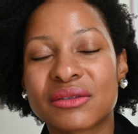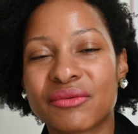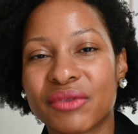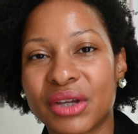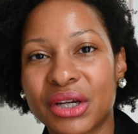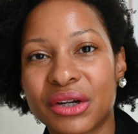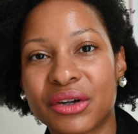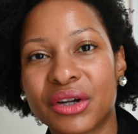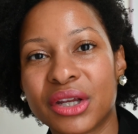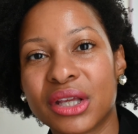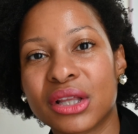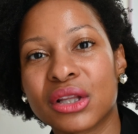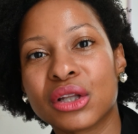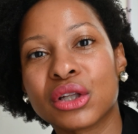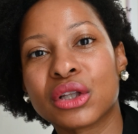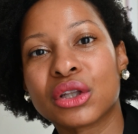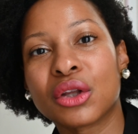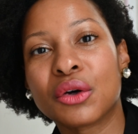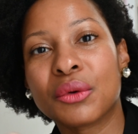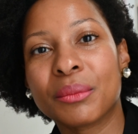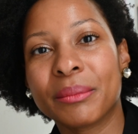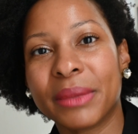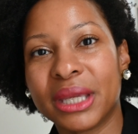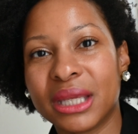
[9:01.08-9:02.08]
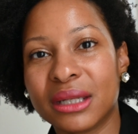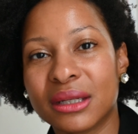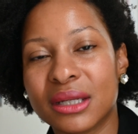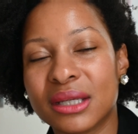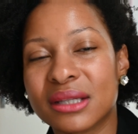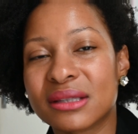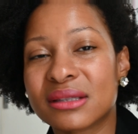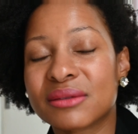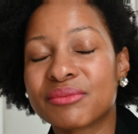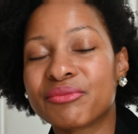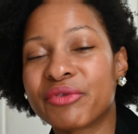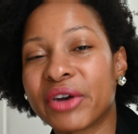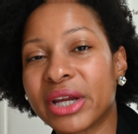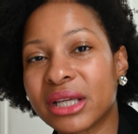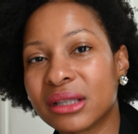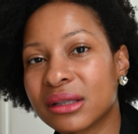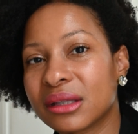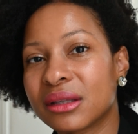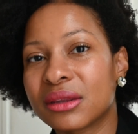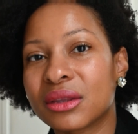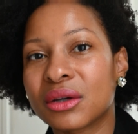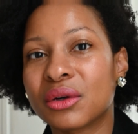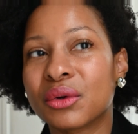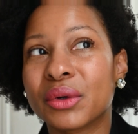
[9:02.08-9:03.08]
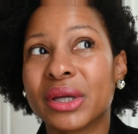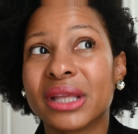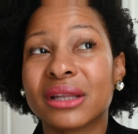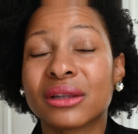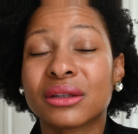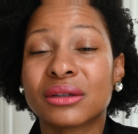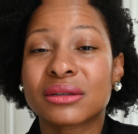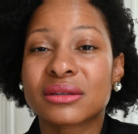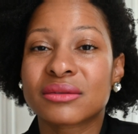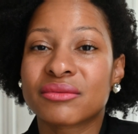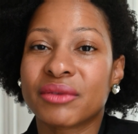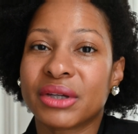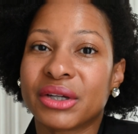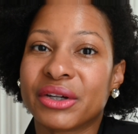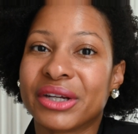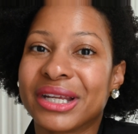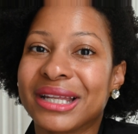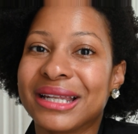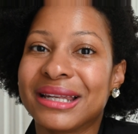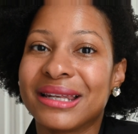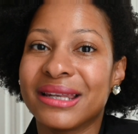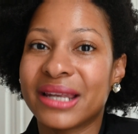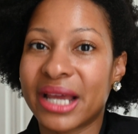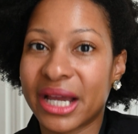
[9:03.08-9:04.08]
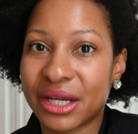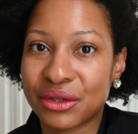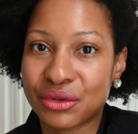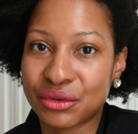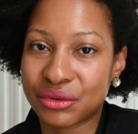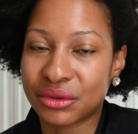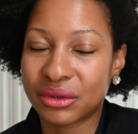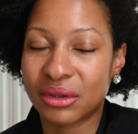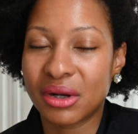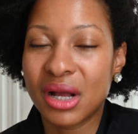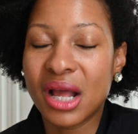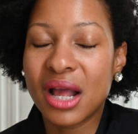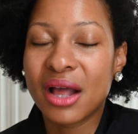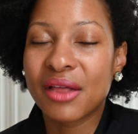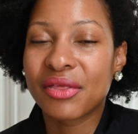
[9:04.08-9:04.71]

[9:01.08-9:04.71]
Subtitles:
very low maintenance. Frankly though, it looks very natural.